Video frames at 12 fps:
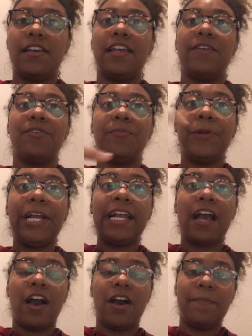it will
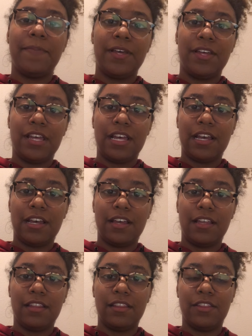bring up
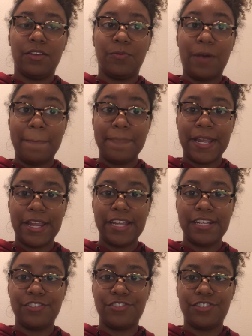the web
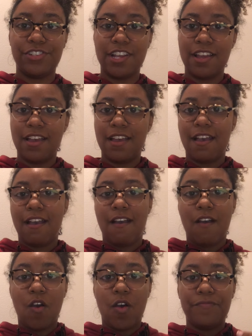page,
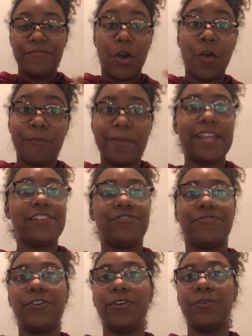the home page
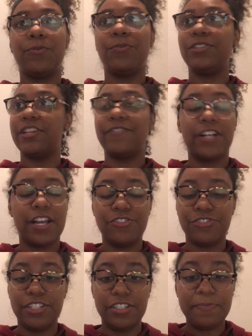for whichever
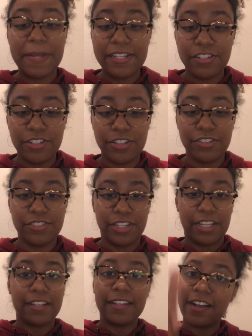country she's been to. So
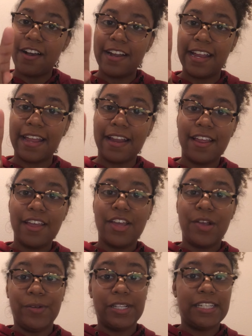you click on it.
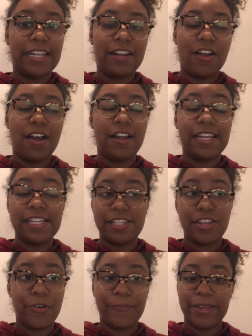We're clicking on
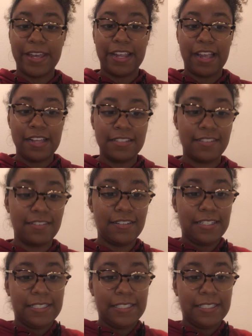Ethiopia, yes.